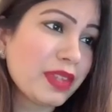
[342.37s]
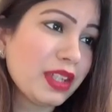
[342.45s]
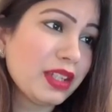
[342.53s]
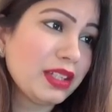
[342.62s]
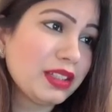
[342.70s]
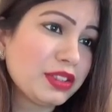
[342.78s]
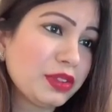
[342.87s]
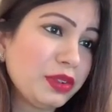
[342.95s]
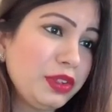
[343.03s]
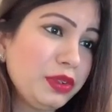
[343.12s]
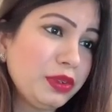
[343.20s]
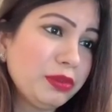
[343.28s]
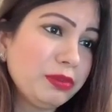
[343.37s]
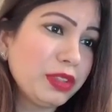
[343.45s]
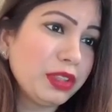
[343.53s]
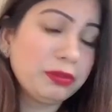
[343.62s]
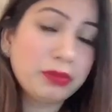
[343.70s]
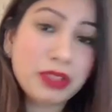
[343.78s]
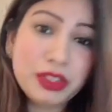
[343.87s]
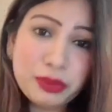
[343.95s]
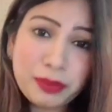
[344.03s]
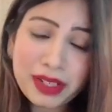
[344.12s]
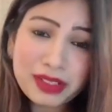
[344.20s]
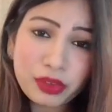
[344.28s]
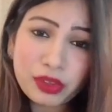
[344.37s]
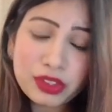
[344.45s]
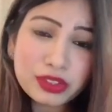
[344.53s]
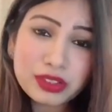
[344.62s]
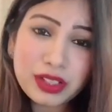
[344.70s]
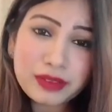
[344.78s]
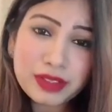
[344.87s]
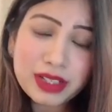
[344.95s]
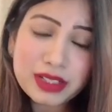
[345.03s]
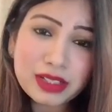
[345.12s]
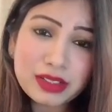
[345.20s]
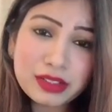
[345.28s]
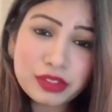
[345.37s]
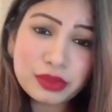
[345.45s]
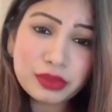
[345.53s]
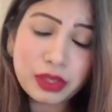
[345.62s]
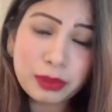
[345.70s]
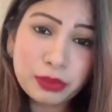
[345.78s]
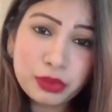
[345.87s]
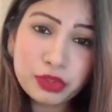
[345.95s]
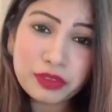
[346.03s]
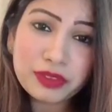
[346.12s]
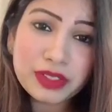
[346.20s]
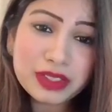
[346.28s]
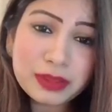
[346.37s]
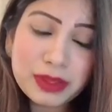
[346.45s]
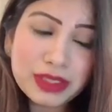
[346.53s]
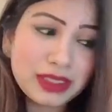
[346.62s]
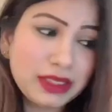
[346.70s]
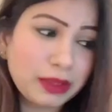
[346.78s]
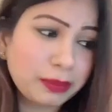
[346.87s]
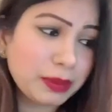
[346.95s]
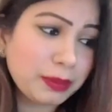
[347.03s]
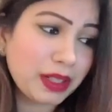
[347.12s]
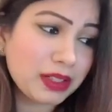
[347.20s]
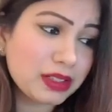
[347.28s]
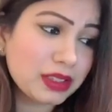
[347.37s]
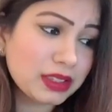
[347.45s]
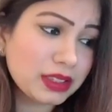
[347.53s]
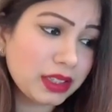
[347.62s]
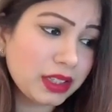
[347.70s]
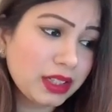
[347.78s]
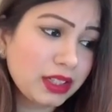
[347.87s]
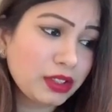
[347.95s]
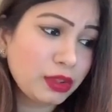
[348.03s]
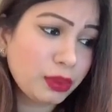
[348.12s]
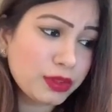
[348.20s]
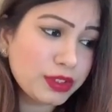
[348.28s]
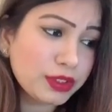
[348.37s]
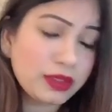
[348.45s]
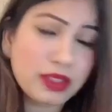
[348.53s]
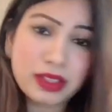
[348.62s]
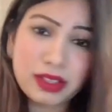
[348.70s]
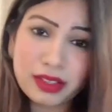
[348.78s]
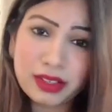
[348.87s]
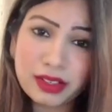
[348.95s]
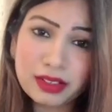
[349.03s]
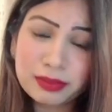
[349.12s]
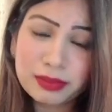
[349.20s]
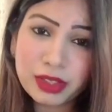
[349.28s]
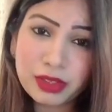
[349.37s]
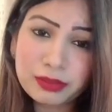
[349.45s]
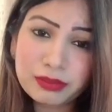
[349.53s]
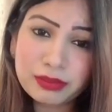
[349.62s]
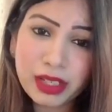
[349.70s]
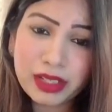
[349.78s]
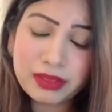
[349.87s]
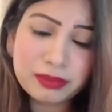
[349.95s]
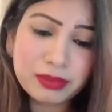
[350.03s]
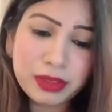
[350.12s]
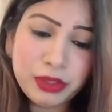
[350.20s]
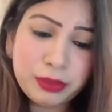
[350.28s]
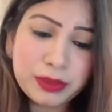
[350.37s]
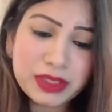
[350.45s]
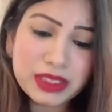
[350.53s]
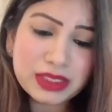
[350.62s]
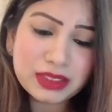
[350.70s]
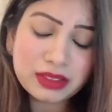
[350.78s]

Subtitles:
So, you know, you might also never get into a mood of intimacy apne partner se close hone ke, and you may just